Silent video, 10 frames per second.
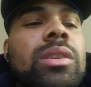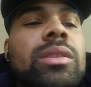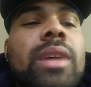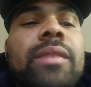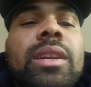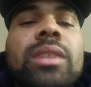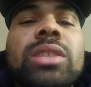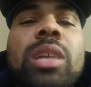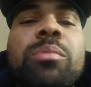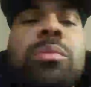after they
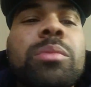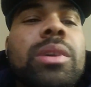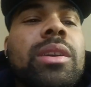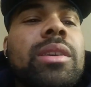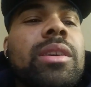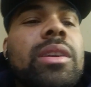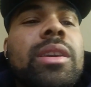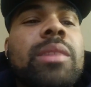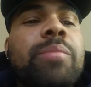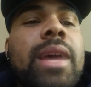jump him, and
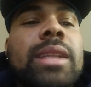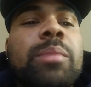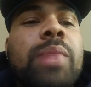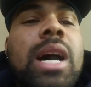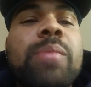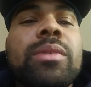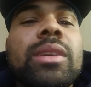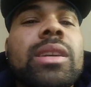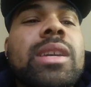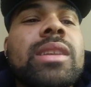he'll get back to popping
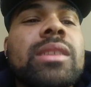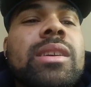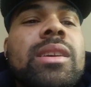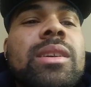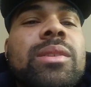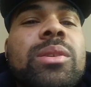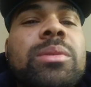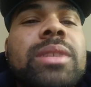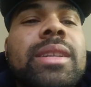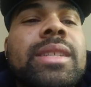again. You know
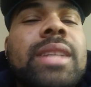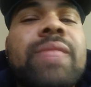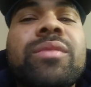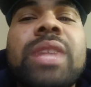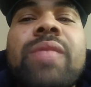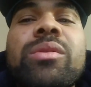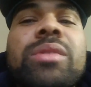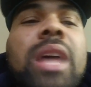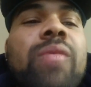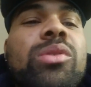what I'm
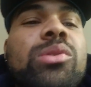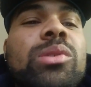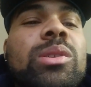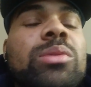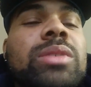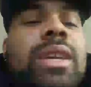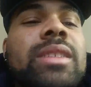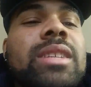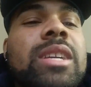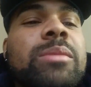saying? I recall those
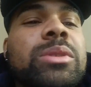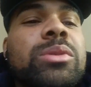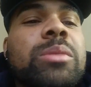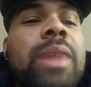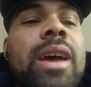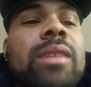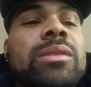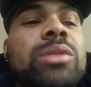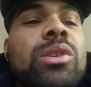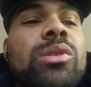days of coming through them
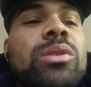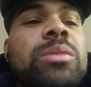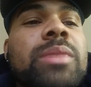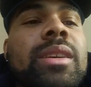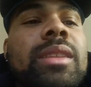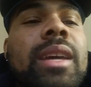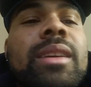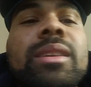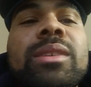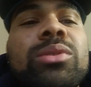Allen doors, man.
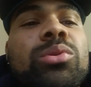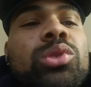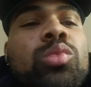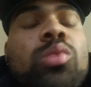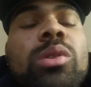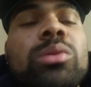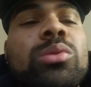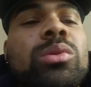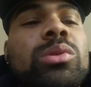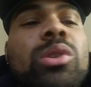Like, as soon as you walk
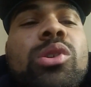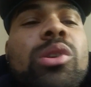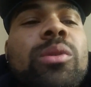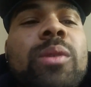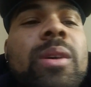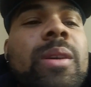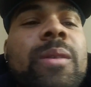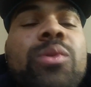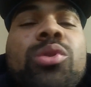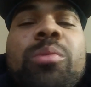through the door,
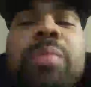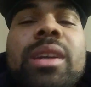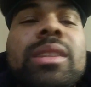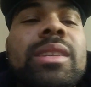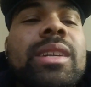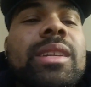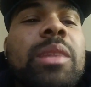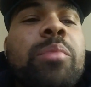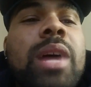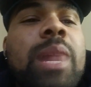you immediately
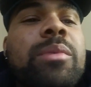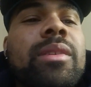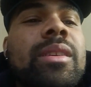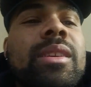getting it popping.